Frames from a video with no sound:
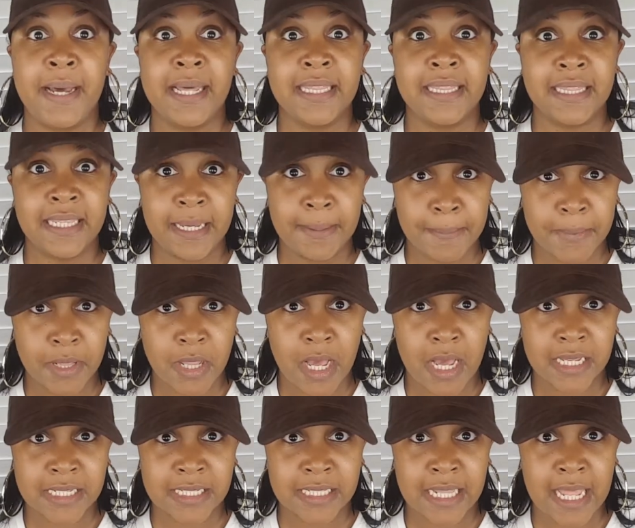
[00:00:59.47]
lip
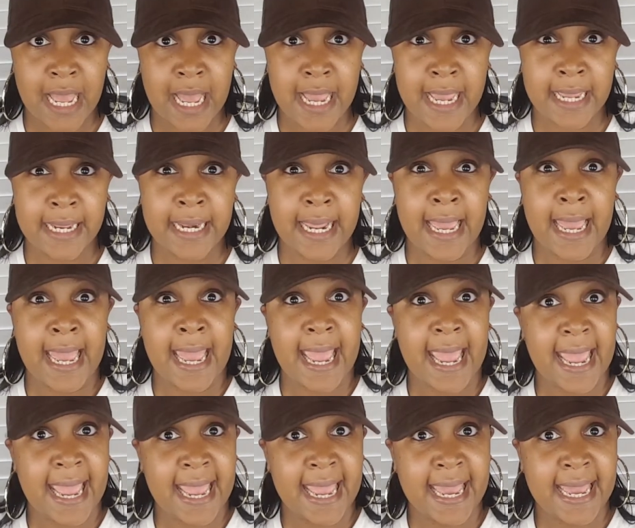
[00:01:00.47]
gloss line,
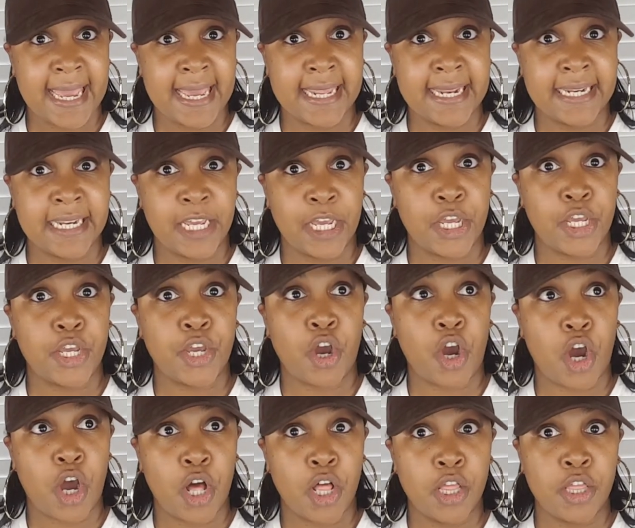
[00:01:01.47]
and
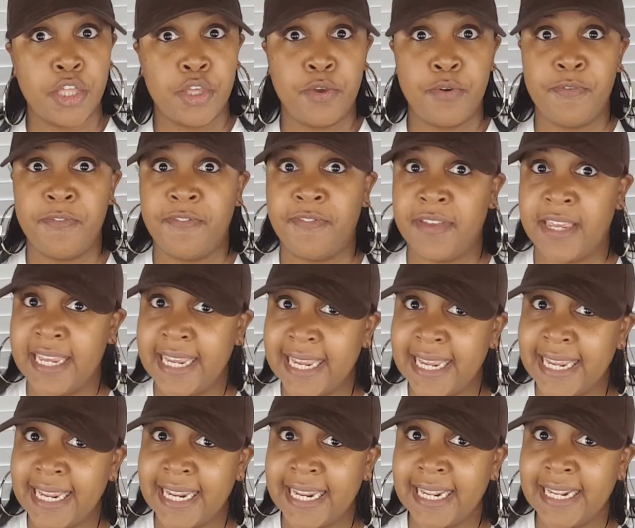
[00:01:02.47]
all you
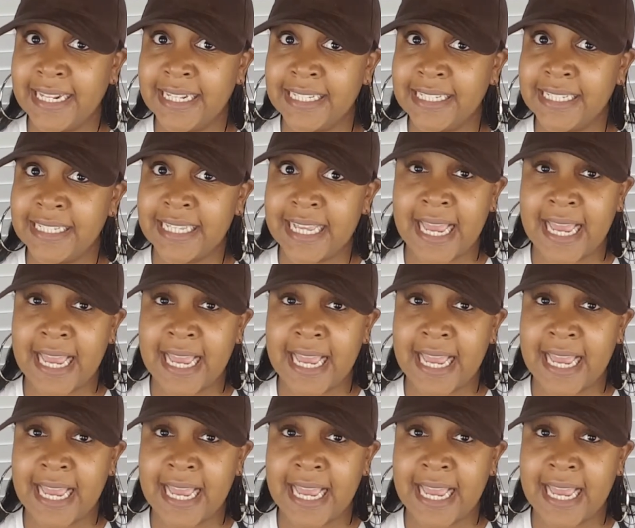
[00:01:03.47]
vegans